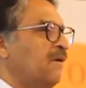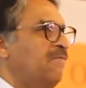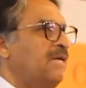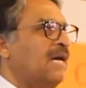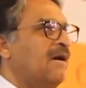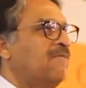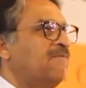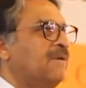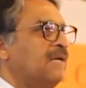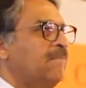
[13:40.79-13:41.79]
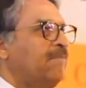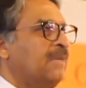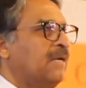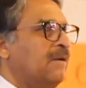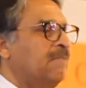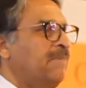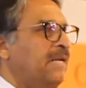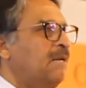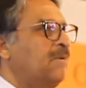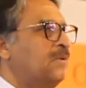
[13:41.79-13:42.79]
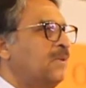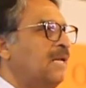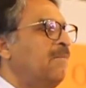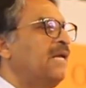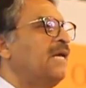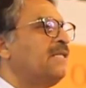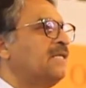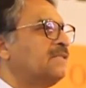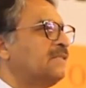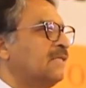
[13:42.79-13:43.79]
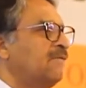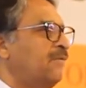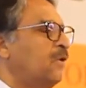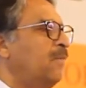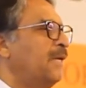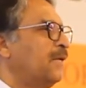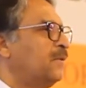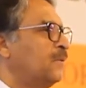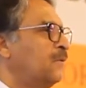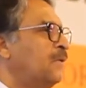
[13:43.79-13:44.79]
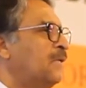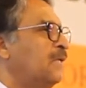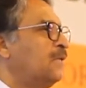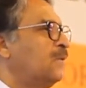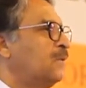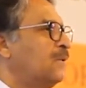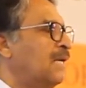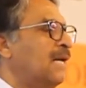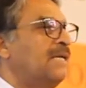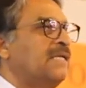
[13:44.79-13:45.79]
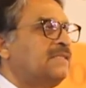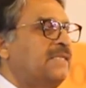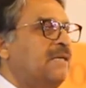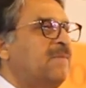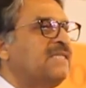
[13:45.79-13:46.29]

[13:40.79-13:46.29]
we have been able to eliminate this phenomena to a large extent.